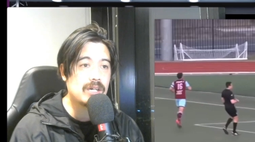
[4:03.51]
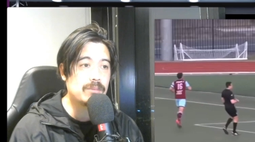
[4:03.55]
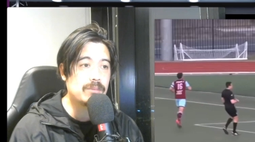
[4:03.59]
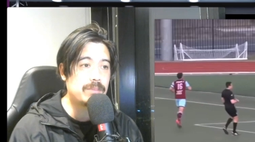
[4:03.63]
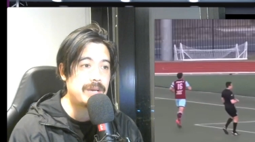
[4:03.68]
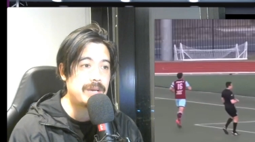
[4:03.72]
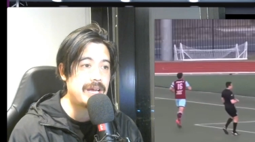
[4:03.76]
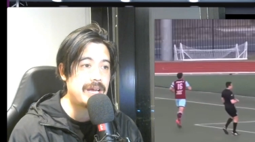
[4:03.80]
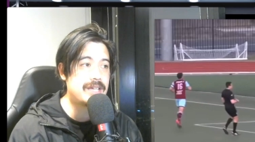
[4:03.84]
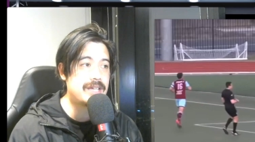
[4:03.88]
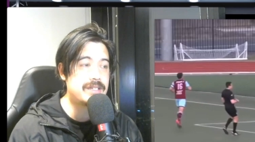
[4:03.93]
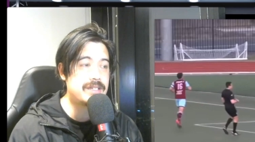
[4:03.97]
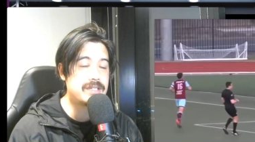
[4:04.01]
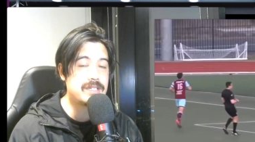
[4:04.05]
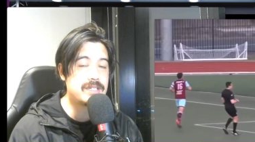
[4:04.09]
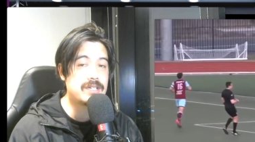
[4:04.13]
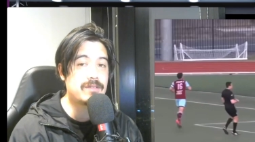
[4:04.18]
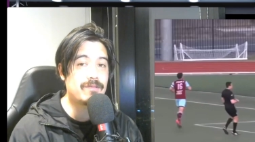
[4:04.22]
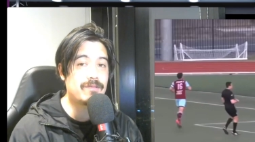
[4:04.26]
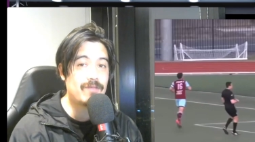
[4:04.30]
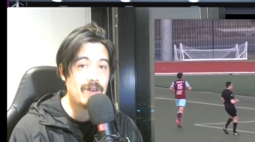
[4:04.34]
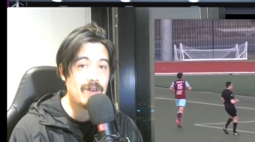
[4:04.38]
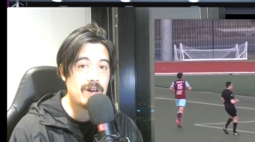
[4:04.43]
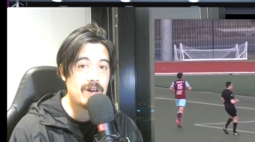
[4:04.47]
players is
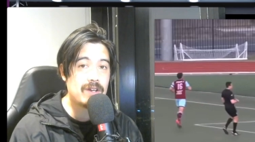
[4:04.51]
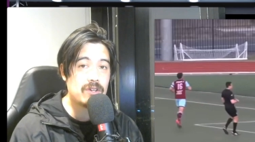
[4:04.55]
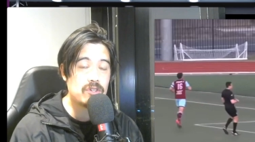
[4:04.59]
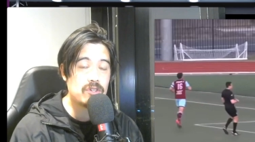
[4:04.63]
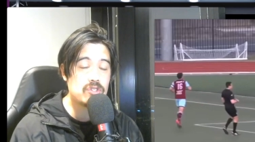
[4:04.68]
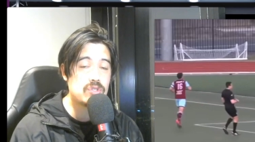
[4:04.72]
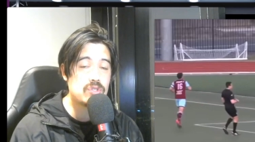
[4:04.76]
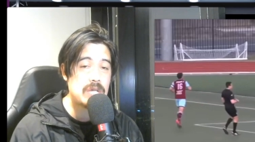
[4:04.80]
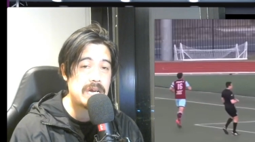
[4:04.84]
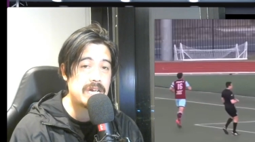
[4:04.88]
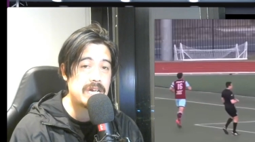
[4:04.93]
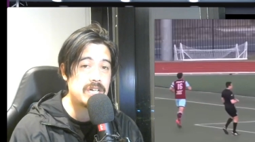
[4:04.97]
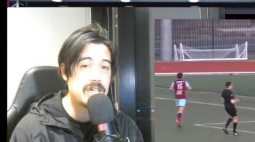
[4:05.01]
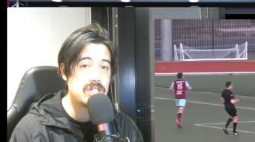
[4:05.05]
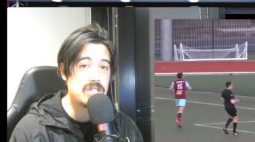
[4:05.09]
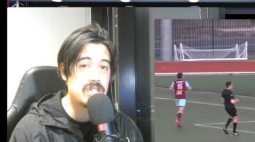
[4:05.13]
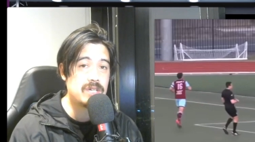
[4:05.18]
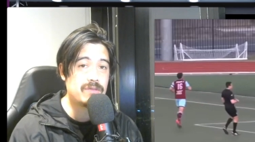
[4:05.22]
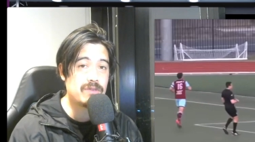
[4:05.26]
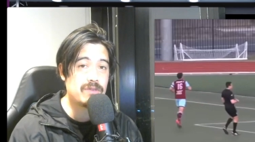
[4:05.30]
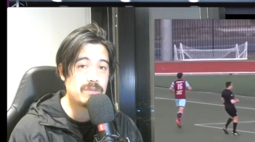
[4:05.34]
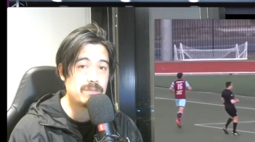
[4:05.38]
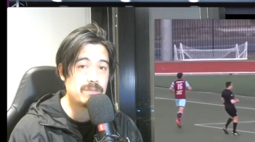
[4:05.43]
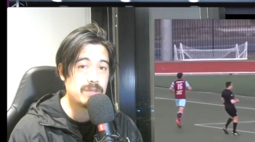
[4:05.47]
a very good strategy
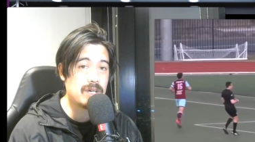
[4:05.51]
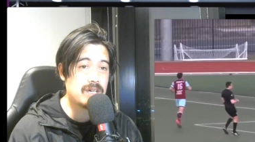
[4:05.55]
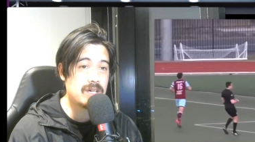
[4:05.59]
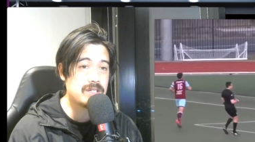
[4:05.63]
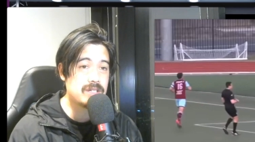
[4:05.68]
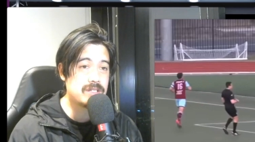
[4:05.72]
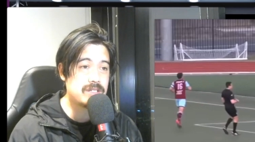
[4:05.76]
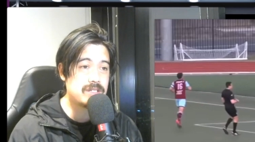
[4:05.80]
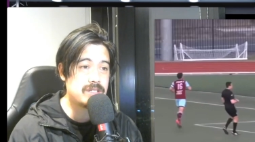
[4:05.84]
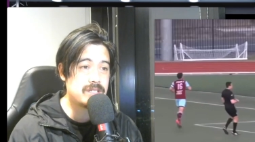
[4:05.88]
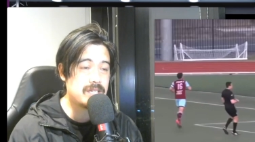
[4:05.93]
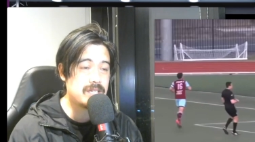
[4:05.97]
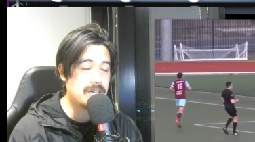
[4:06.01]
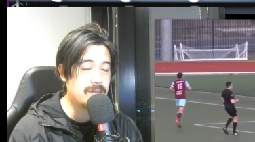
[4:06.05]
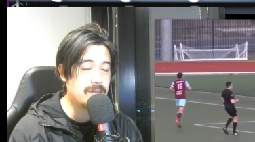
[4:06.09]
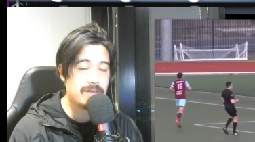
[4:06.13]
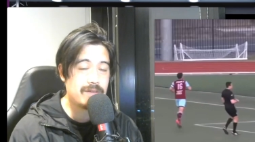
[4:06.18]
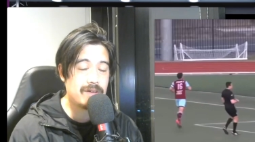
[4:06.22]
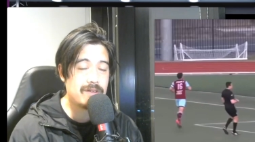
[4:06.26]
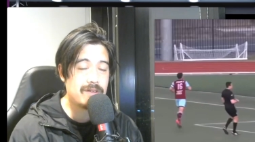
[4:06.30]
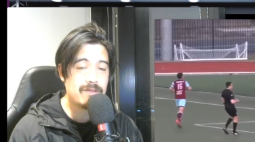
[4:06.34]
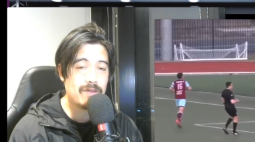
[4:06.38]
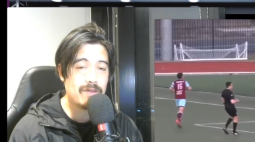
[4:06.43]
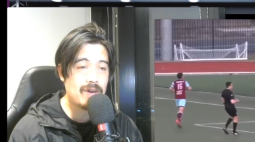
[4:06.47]
from Blasters, and I'm
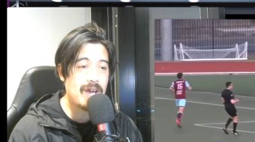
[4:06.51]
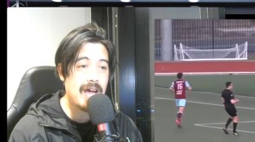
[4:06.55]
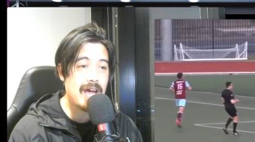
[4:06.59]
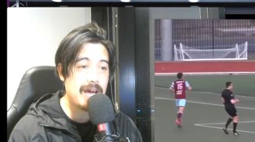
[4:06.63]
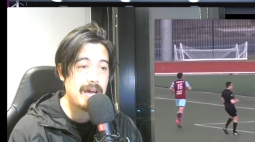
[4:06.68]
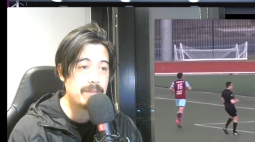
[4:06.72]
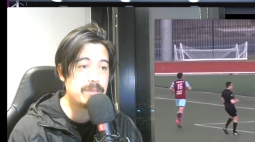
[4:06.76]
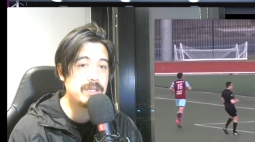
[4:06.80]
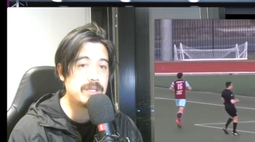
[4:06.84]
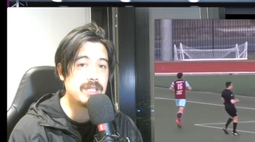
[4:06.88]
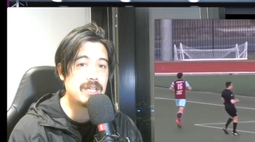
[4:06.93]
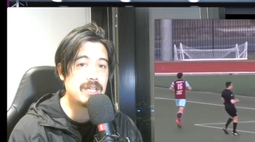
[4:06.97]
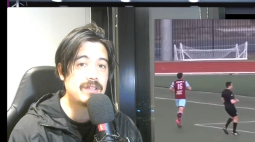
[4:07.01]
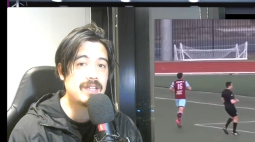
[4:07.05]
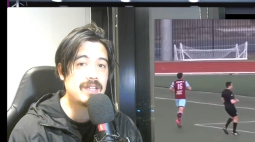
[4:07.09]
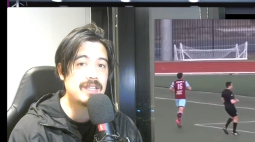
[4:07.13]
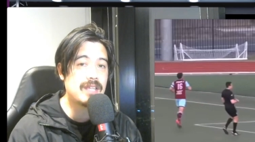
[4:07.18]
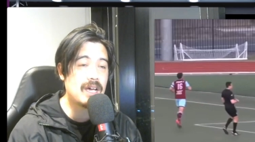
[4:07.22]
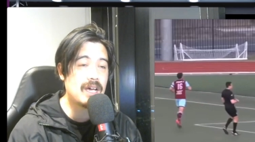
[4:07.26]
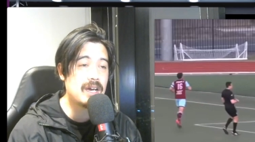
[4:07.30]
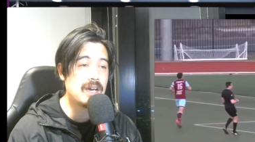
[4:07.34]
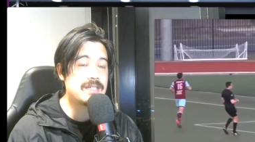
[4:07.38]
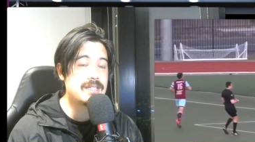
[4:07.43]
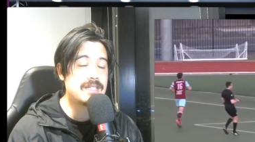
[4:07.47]
very, very happy that they've
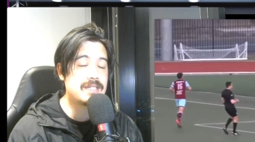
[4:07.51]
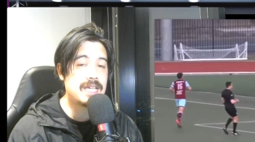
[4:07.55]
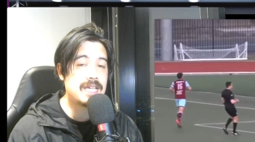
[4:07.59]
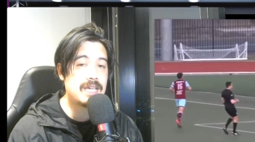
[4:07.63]
done it.